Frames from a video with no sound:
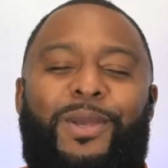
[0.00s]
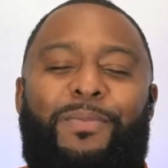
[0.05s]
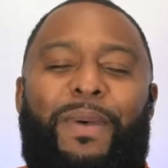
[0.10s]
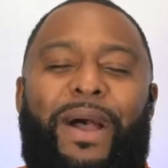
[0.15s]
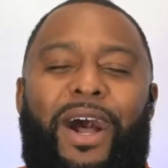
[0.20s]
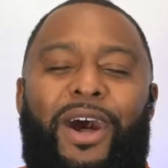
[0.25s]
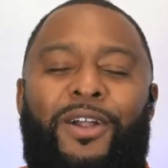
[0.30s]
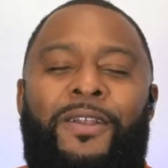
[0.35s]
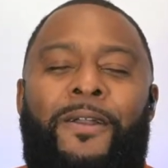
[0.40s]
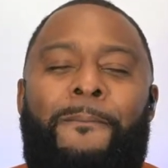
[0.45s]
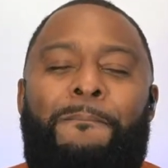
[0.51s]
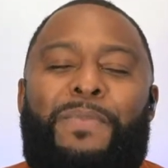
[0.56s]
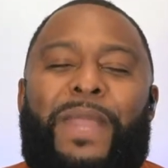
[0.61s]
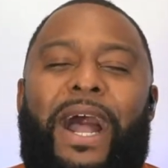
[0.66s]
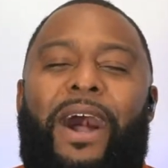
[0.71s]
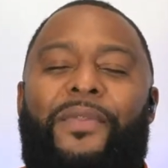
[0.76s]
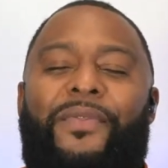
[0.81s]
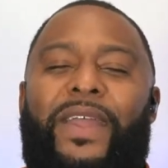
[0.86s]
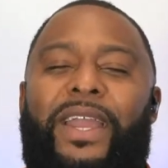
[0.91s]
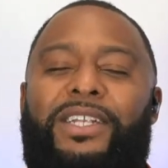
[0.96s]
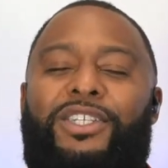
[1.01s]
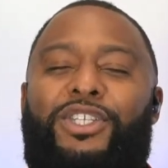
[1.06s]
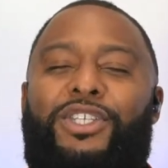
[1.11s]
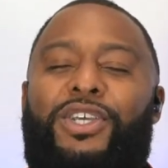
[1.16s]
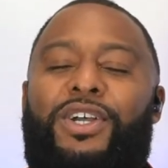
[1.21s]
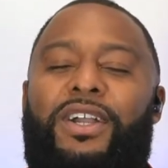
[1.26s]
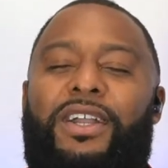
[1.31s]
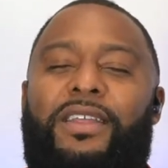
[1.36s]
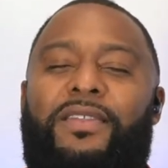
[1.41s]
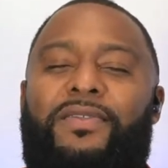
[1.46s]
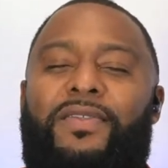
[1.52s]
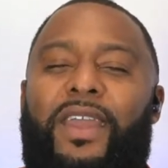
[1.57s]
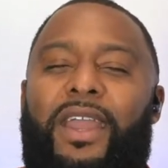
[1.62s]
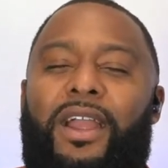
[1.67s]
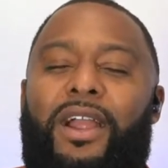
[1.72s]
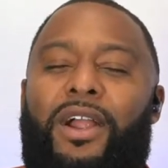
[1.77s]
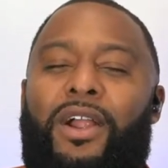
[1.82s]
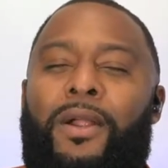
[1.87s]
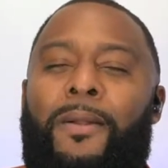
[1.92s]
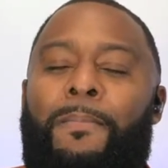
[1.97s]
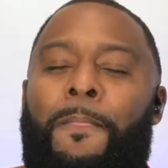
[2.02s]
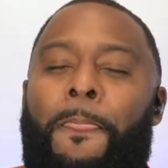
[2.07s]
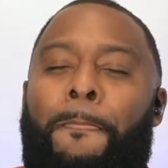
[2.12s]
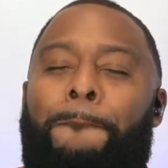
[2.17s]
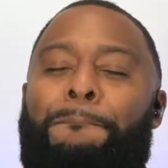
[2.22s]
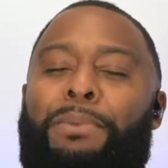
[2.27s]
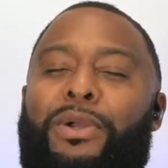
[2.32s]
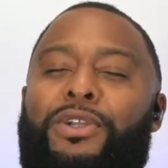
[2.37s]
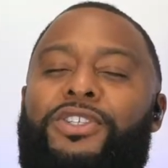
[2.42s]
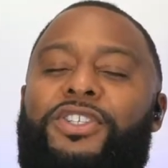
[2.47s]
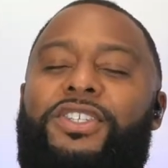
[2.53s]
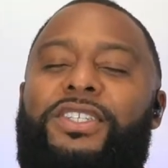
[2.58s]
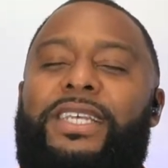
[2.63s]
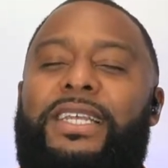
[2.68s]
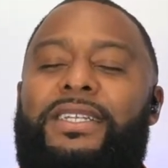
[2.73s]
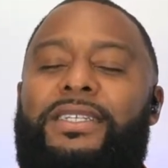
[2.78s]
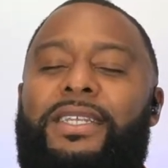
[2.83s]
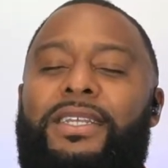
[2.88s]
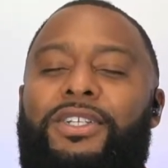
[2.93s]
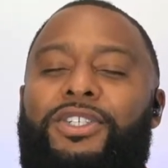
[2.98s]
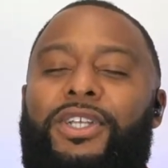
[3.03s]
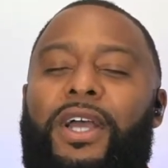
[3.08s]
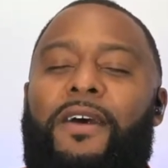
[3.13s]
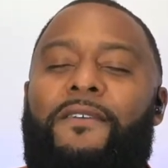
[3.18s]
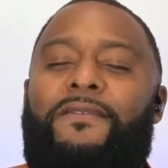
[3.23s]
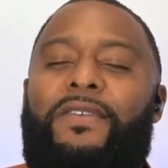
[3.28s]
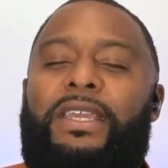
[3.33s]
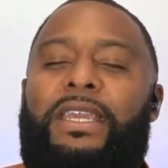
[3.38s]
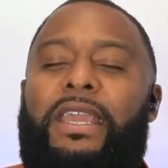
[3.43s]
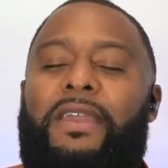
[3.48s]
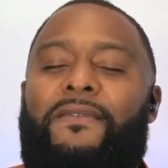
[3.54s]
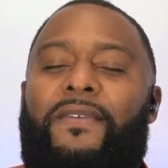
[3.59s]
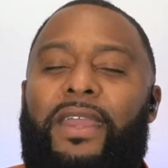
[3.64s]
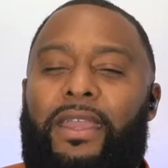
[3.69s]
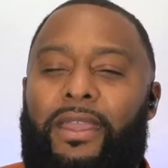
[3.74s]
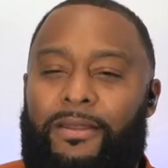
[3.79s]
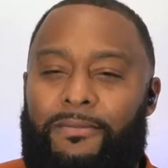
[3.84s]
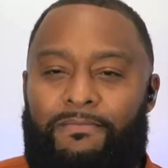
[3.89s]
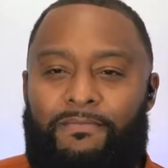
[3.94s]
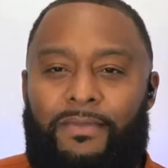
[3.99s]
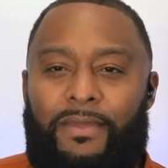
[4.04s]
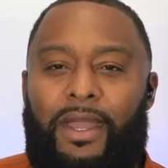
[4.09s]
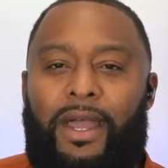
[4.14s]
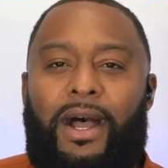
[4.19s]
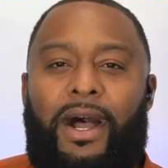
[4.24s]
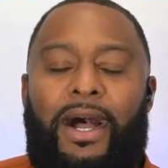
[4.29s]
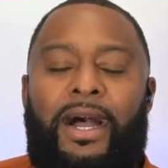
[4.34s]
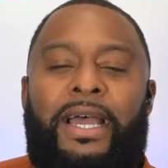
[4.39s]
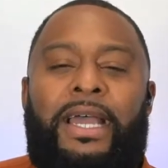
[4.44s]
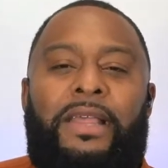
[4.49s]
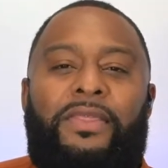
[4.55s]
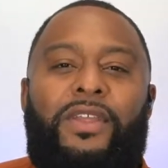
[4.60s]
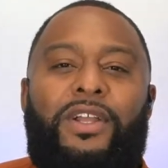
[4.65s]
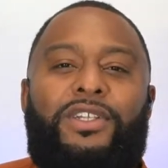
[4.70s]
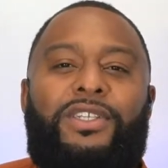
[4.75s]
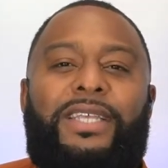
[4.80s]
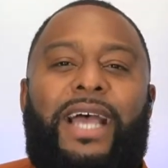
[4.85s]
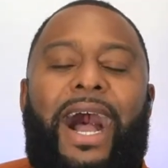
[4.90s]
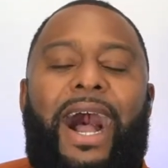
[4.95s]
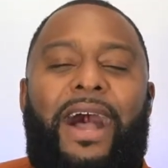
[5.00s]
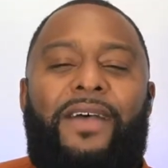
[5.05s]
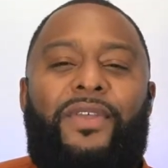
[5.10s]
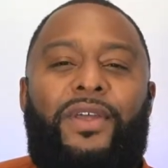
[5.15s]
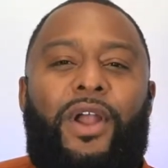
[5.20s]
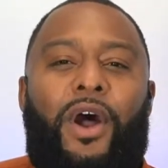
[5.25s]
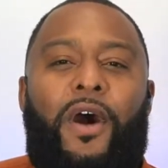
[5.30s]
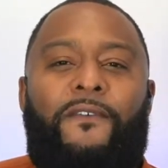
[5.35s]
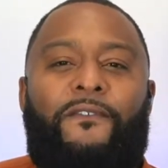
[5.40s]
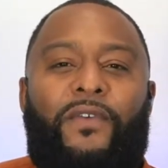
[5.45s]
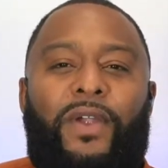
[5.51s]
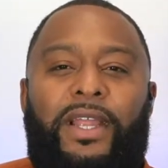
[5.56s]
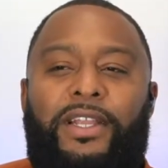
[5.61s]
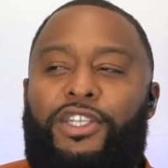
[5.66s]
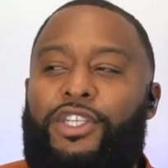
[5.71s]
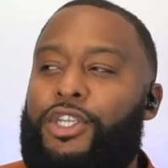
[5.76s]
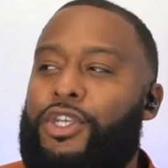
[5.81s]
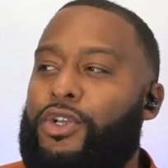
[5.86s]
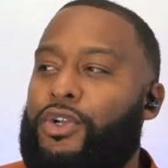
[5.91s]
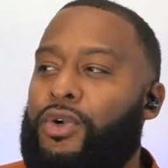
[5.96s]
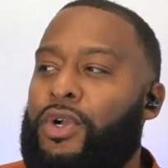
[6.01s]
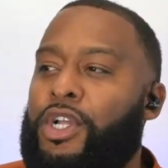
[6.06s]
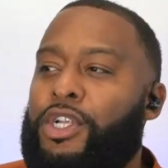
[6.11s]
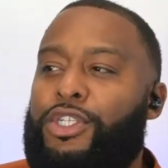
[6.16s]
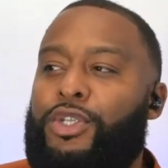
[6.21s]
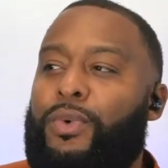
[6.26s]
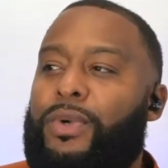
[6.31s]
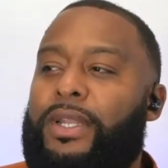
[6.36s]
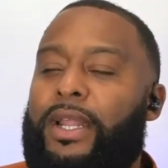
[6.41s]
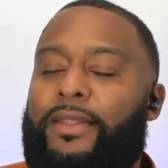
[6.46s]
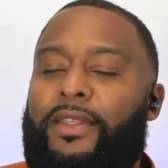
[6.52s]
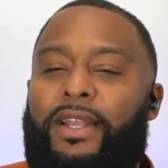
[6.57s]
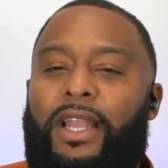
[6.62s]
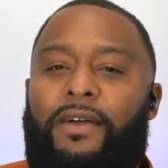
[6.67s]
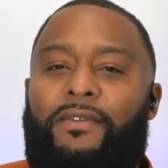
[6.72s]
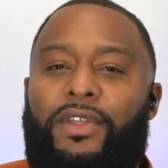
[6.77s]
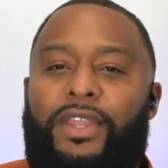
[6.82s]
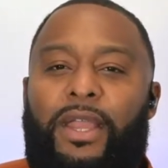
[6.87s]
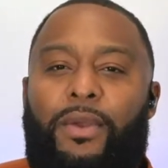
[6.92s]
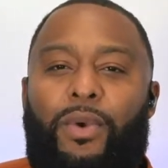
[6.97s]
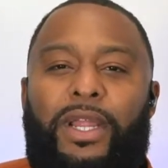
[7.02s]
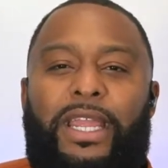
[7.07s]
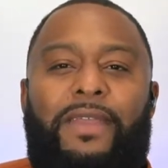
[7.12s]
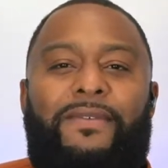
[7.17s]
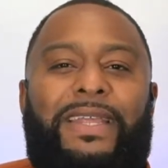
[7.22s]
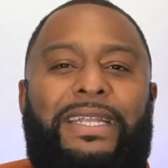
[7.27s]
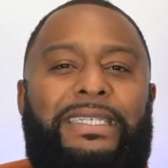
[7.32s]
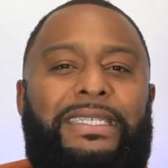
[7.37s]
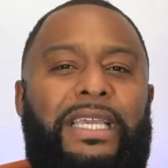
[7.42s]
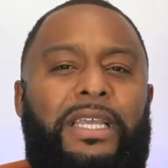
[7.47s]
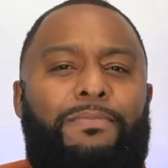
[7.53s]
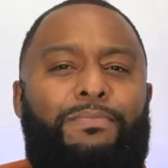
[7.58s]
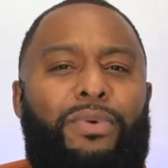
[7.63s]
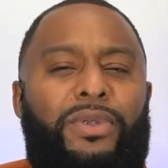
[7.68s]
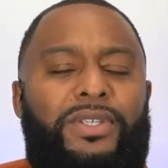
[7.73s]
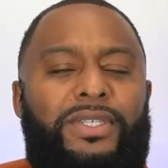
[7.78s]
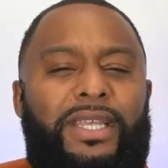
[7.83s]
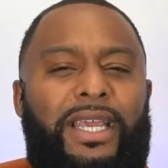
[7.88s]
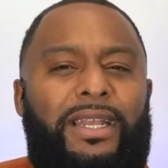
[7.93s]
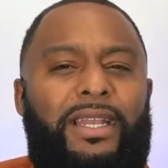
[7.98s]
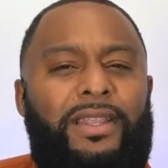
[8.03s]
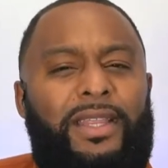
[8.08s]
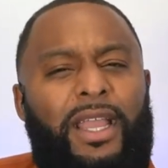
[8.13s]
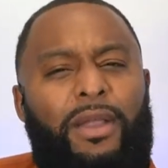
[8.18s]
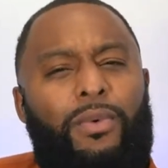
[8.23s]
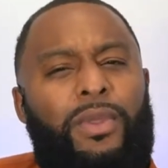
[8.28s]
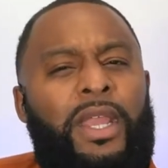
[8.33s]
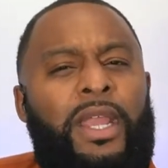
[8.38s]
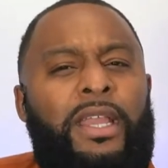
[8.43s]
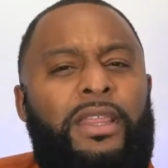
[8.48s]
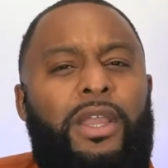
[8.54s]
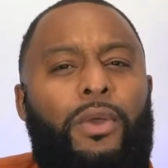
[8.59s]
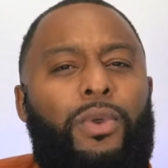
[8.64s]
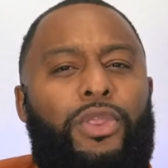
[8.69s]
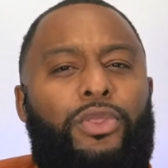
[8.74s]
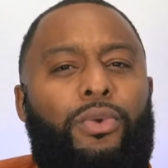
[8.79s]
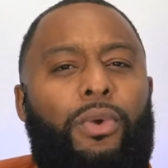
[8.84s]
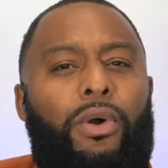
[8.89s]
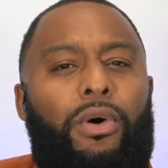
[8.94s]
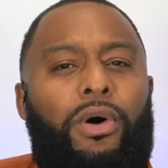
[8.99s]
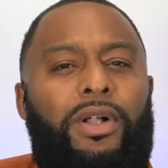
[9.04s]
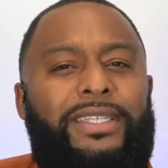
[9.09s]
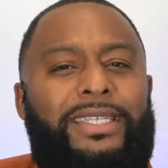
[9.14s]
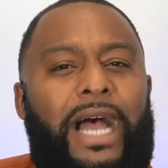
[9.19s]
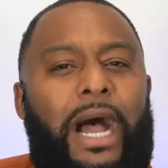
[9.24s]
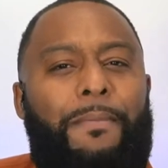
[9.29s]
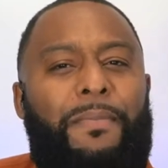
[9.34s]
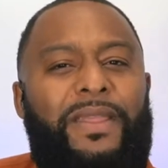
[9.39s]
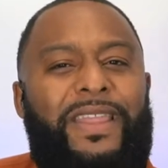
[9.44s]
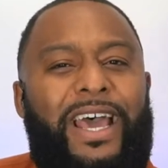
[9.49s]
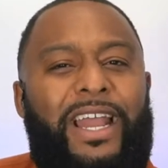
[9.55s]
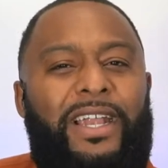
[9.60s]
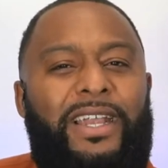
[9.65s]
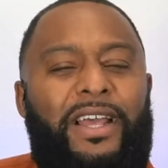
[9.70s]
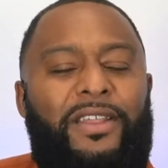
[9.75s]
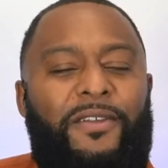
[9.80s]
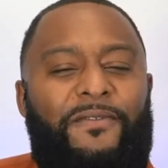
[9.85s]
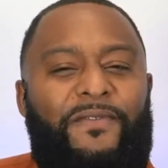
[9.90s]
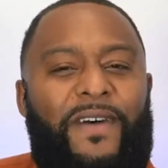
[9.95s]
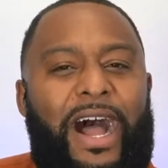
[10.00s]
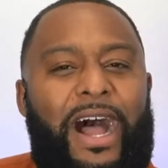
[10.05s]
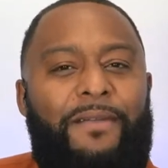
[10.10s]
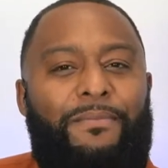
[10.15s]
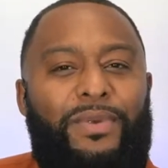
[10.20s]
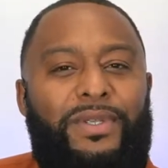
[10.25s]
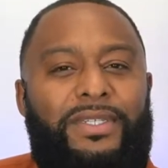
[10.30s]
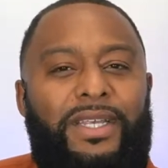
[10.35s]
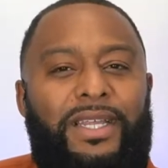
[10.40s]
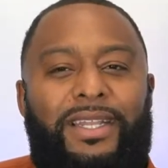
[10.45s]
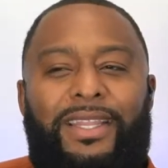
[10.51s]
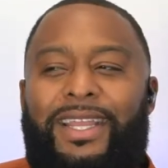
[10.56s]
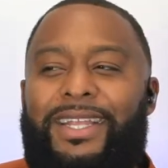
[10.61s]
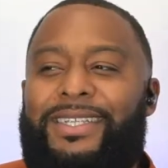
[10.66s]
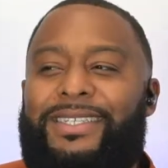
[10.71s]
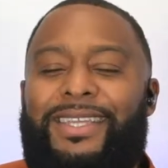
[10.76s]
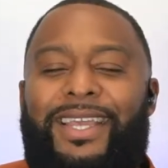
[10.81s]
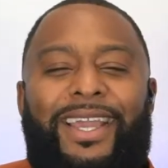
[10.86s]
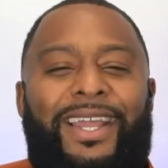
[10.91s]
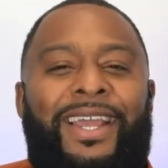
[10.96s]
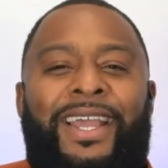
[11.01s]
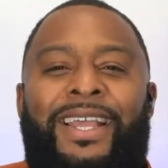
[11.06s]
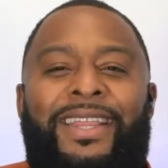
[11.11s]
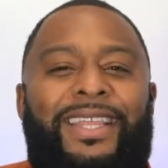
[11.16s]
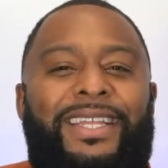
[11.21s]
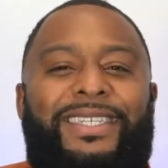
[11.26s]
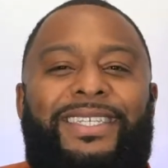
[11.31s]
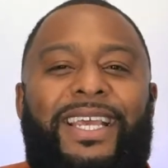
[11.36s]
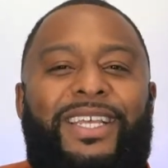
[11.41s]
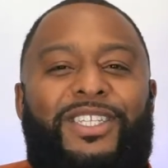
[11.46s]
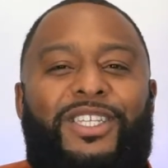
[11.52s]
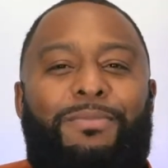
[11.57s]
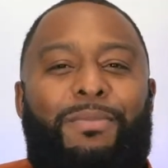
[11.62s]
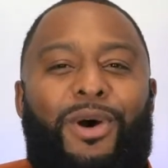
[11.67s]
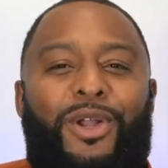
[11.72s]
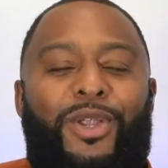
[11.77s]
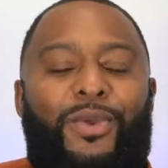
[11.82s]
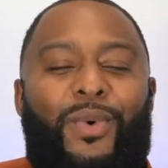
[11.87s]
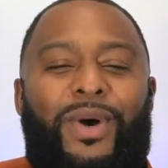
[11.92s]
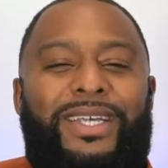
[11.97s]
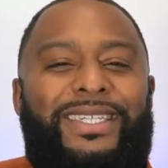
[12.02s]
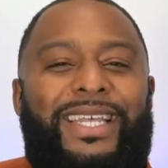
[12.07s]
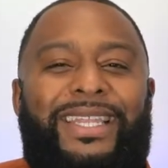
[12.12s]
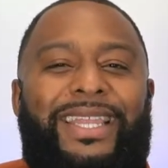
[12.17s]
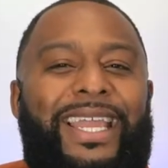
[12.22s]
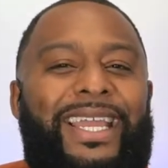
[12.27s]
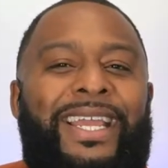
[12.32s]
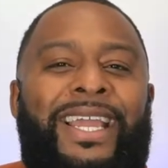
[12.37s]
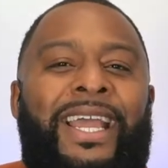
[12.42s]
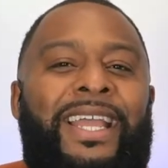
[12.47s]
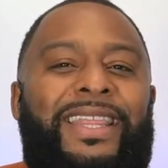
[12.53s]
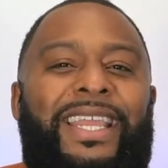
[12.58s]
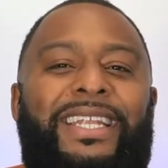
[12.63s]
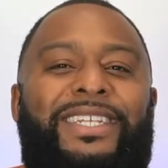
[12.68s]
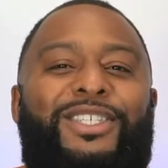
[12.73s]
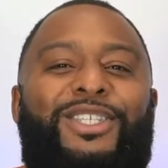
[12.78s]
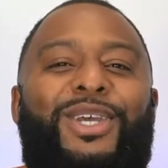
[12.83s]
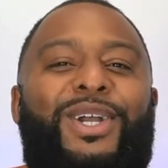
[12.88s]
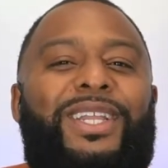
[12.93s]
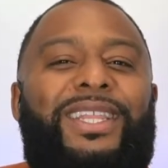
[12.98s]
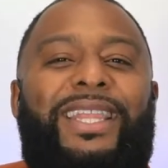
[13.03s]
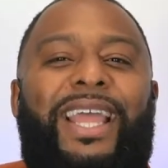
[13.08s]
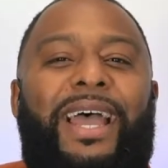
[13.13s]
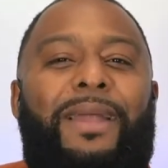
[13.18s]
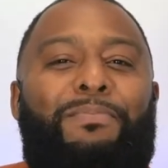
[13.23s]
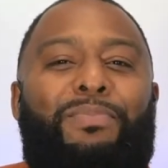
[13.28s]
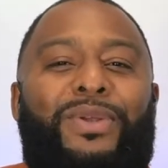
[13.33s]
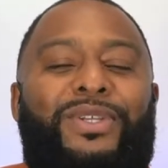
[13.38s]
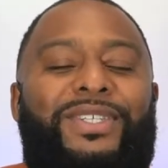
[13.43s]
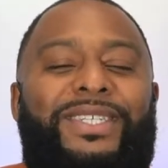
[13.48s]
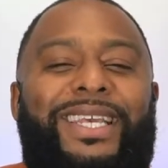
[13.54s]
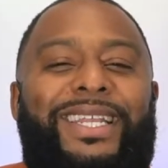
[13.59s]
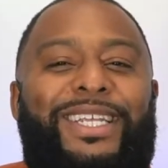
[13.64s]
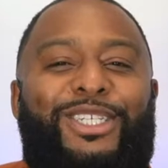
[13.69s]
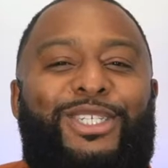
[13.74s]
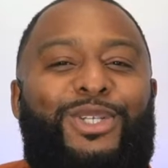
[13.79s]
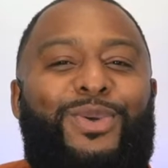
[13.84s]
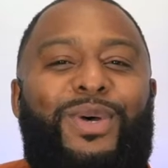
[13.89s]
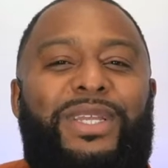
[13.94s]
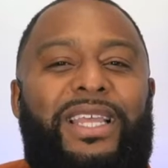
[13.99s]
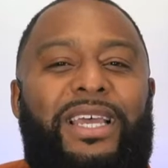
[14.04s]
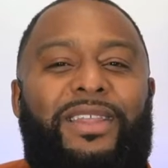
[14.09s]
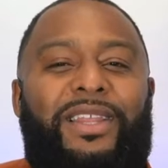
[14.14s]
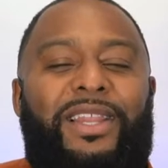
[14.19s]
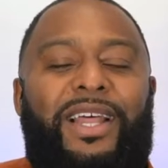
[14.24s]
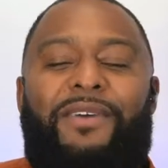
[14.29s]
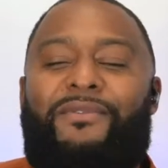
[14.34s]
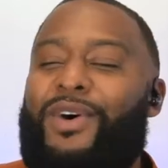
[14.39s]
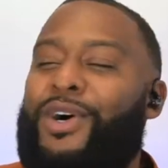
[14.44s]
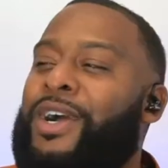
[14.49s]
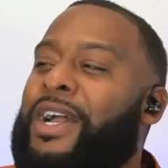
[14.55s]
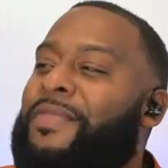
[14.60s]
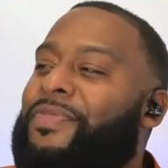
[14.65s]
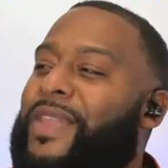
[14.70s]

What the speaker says: about how they took their percentage of giving, their tithe and offering to another level. They were getting 10%, and they would throw on top of that another 5%. And they said the testimony was that they took that percentage to another level.